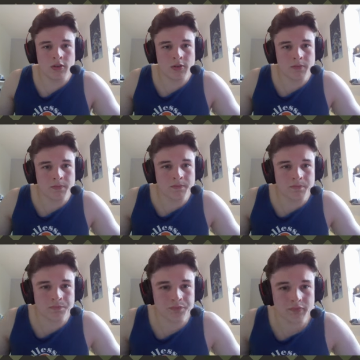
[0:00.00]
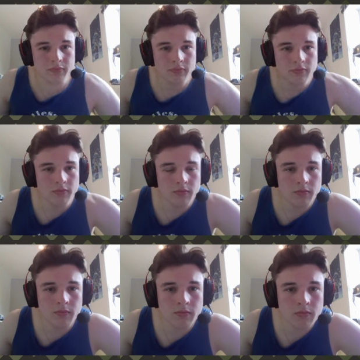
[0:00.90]

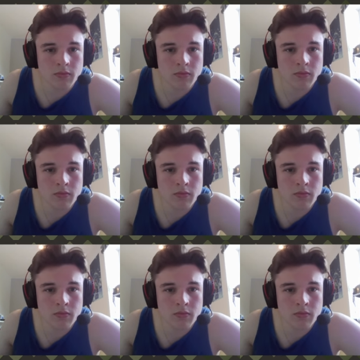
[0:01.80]
Nobody speaks.